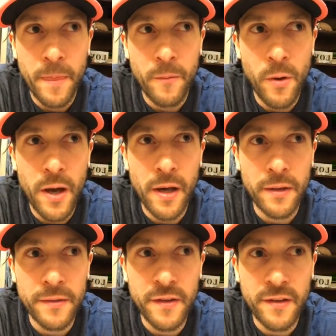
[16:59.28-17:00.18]

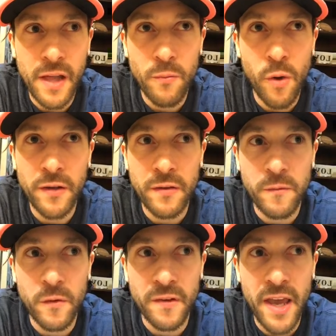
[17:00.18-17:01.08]
Well, this club wasn't
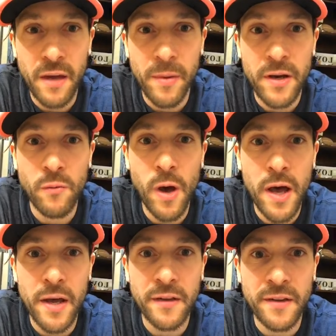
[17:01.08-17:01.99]
for sale, but it
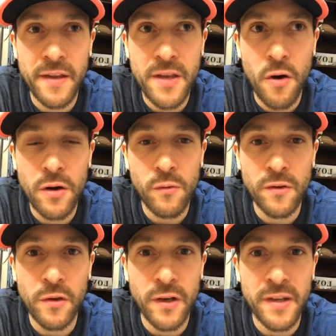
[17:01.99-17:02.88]
was, and the owner
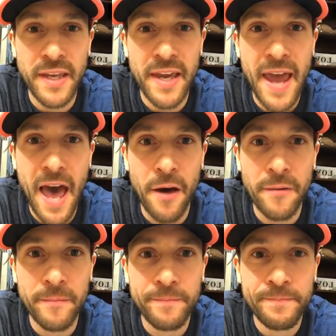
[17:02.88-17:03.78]
was looking to get out,